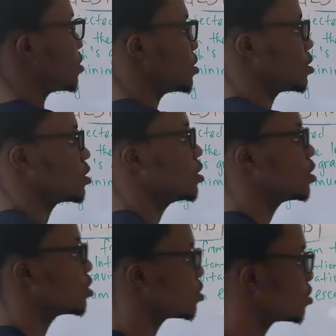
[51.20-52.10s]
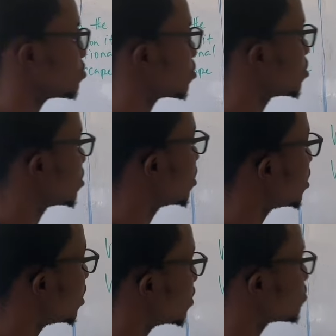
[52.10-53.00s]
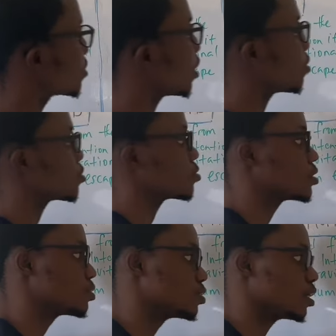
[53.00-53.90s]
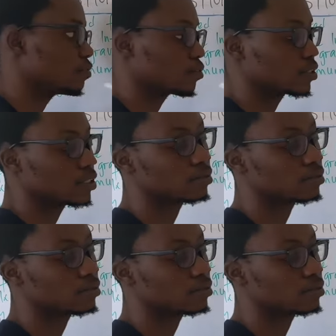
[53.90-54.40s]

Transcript: this, it's giving us 11,314